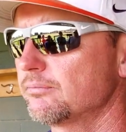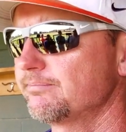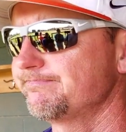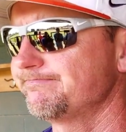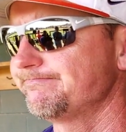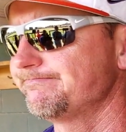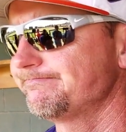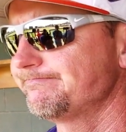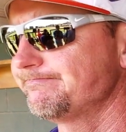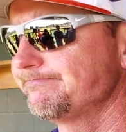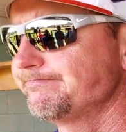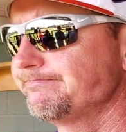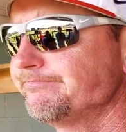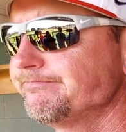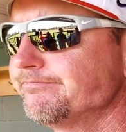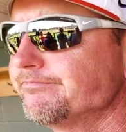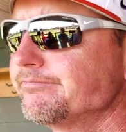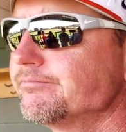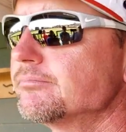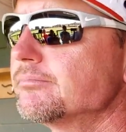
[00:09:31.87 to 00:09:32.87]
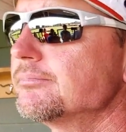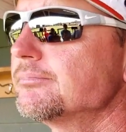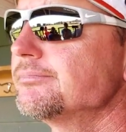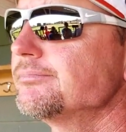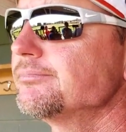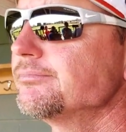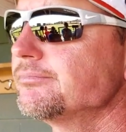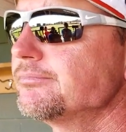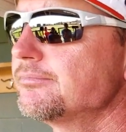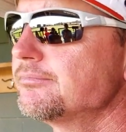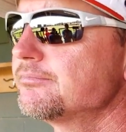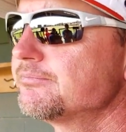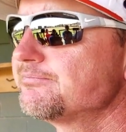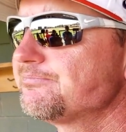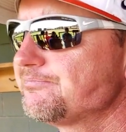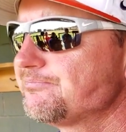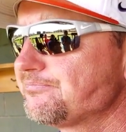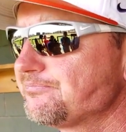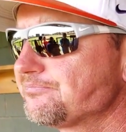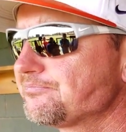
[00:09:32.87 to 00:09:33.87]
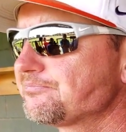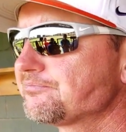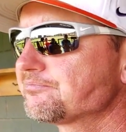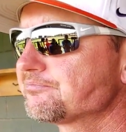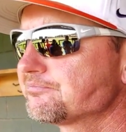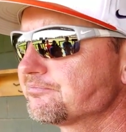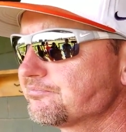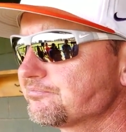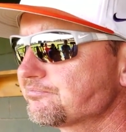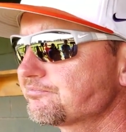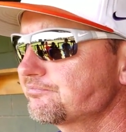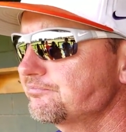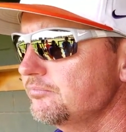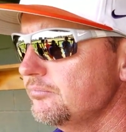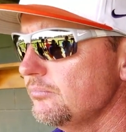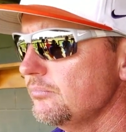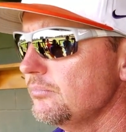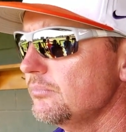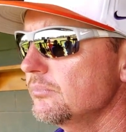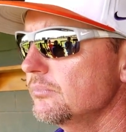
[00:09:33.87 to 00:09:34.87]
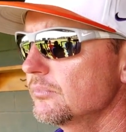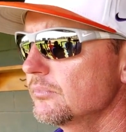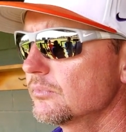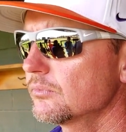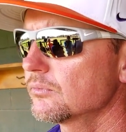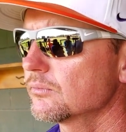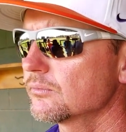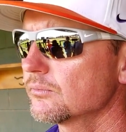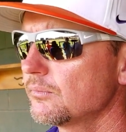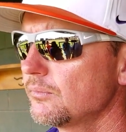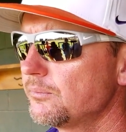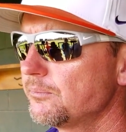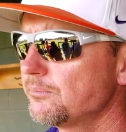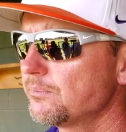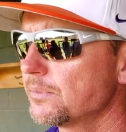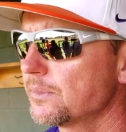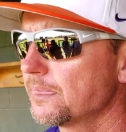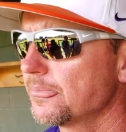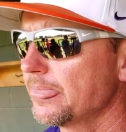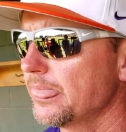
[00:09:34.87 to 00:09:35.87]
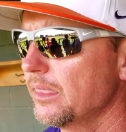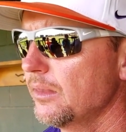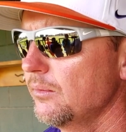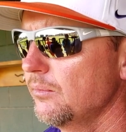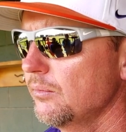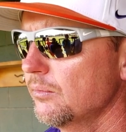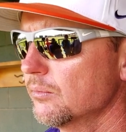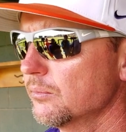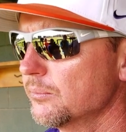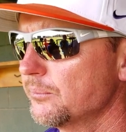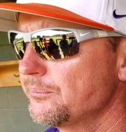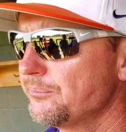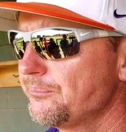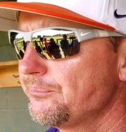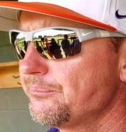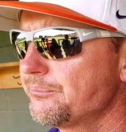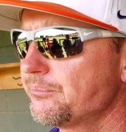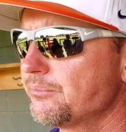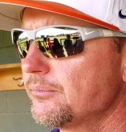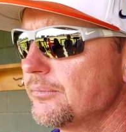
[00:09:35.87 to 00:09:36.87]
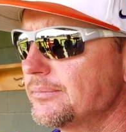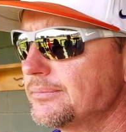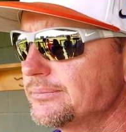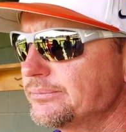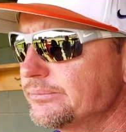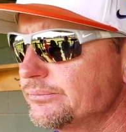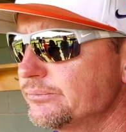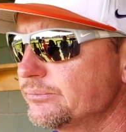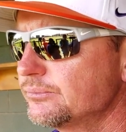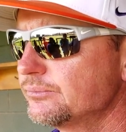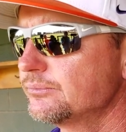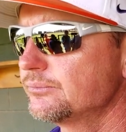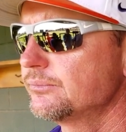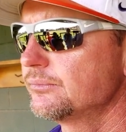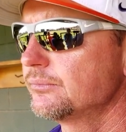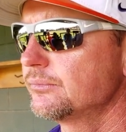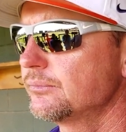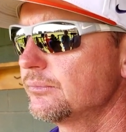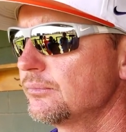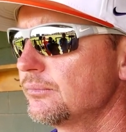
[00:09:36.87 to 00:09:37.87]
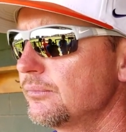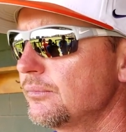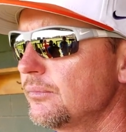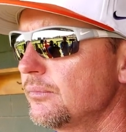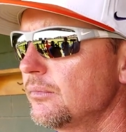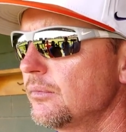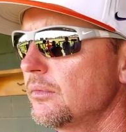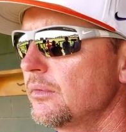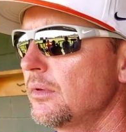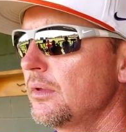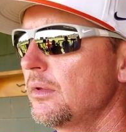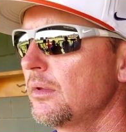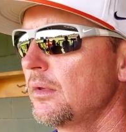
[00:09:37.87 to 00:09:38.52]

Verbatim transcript: Coach Wilkie had such a breakout season last year, led your team in average. How important was it to get him back, not only offensively but behind the plate?